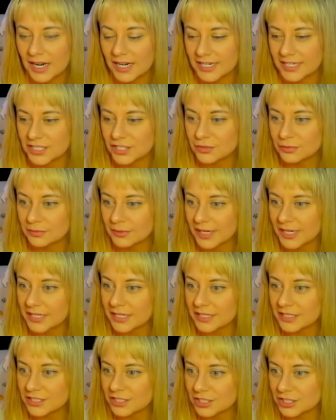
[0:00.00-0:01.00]
right, trade
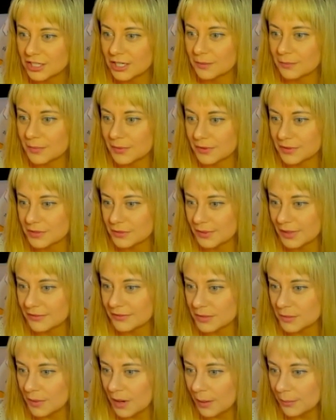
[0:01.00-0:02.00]
ship. So we have
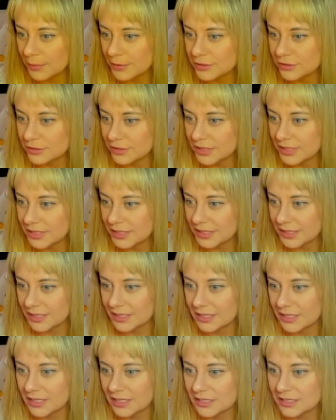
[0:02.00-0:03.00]
some opportunity
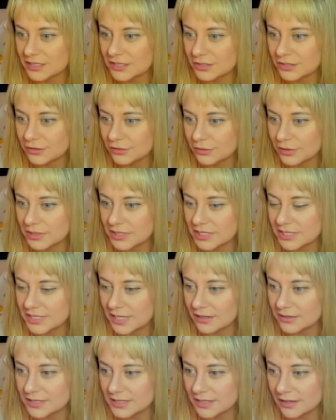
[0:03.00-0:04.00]
here to sell.